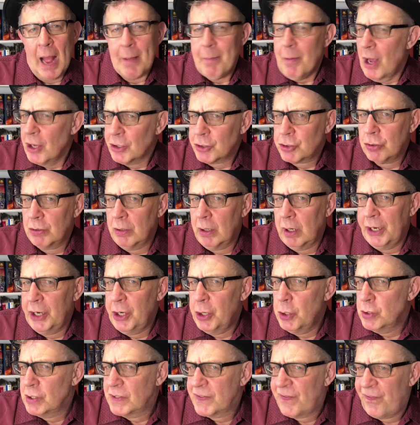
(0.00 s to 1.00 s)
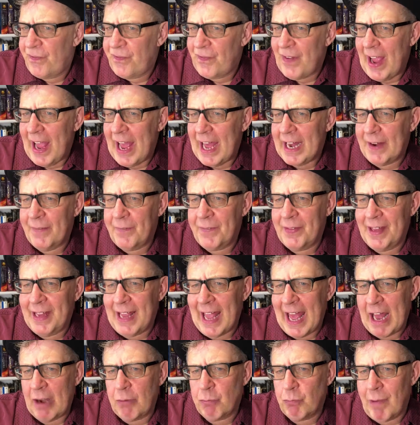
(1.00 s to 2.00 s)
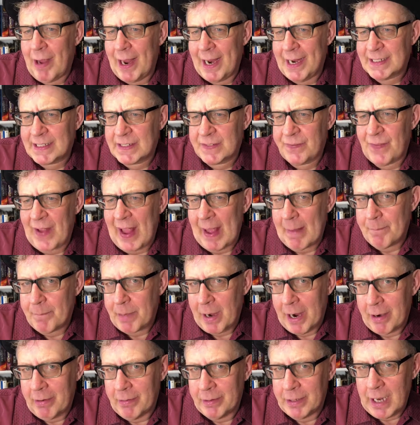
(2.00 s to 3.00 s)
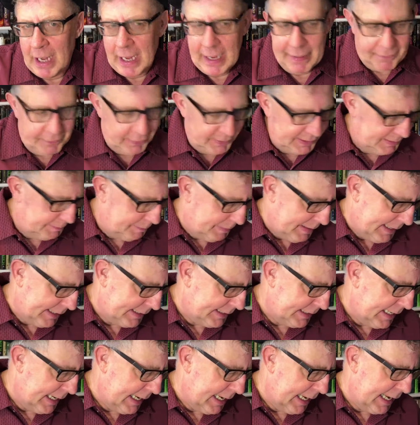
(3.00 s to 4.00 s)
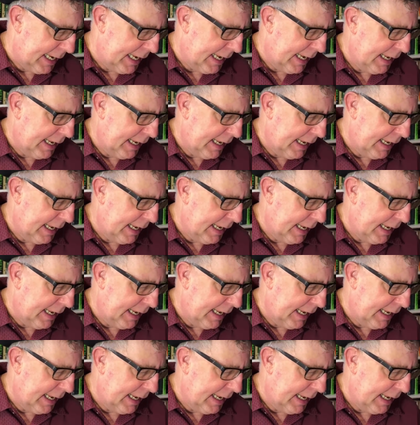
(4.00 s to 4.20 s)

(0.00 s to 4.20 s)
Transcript: I'm also a huge fan of the Anne Rice vampire novels, but